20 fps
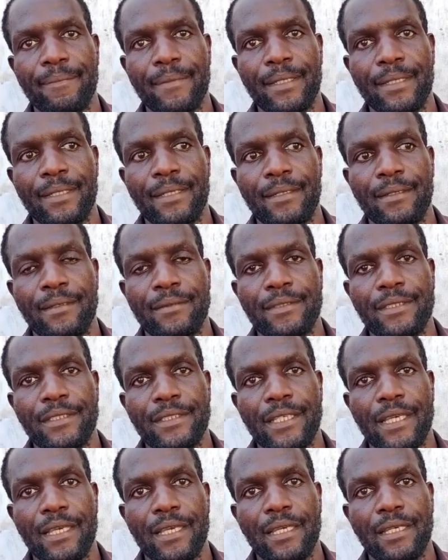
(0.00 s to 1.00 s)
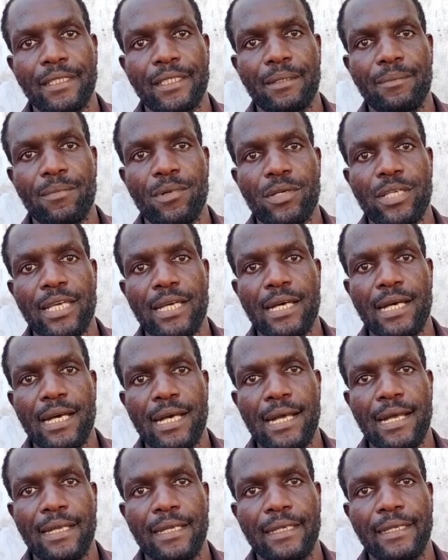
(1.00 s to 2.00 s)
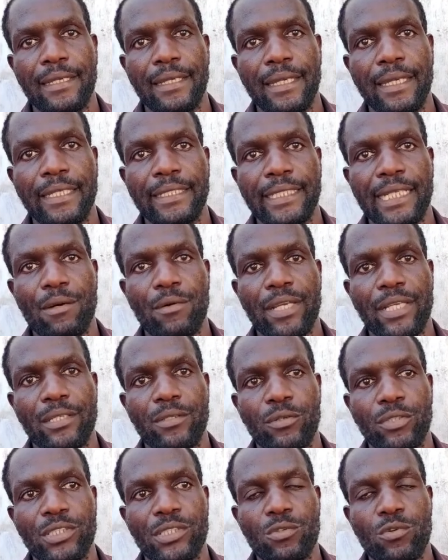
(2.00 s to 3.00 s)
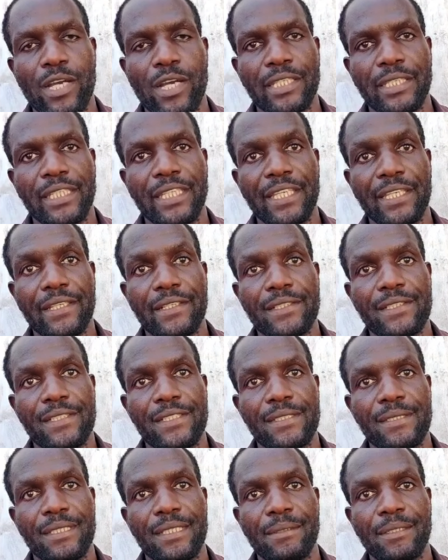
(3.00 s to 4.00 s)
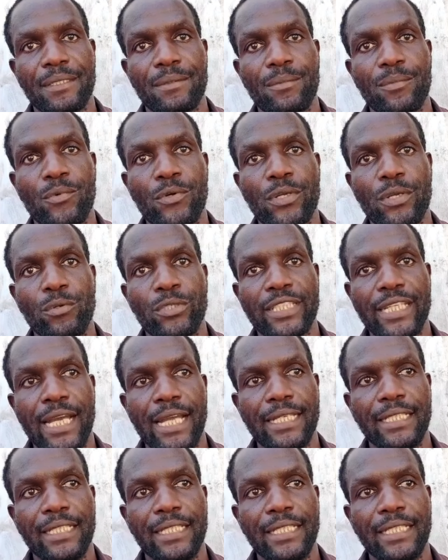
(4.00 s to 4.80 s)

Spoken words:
He has described his brother as a peace-loving and God-loving person.